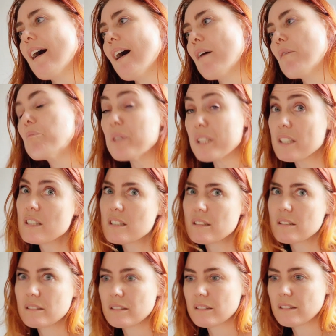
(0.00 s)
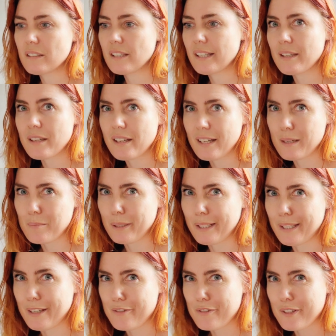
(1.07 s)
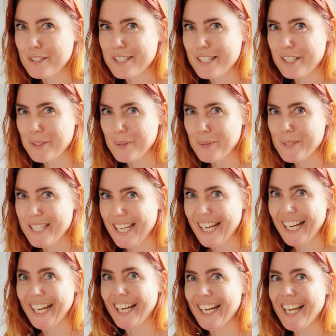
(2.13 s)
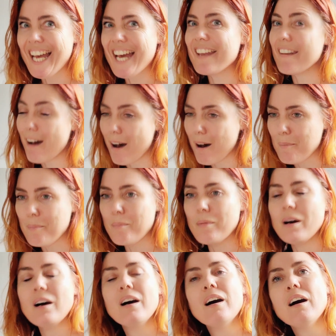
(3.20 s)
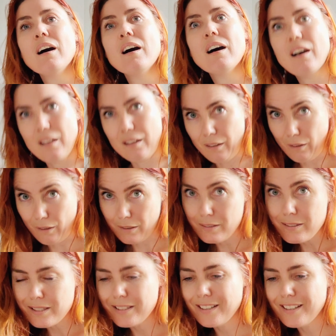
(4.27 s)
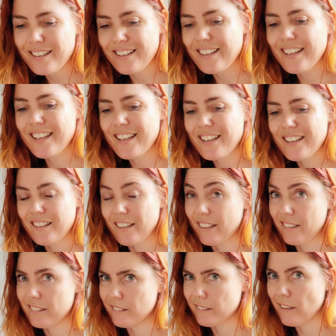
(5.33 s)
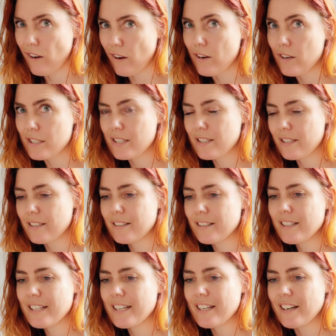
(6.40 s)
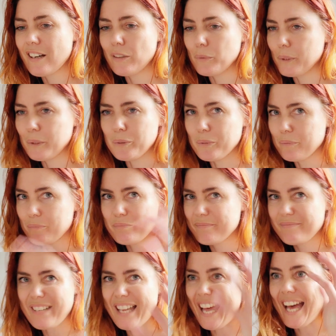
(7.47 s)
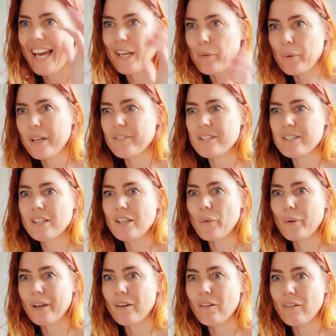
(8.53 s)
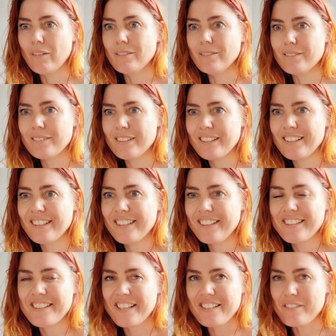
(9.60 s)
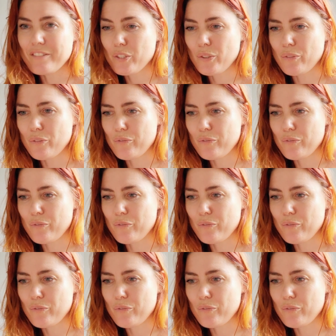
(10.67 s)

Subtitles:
which I can kind of believe, because I do sing and hum a lot, like a lot. I will add whatever's going on and sort of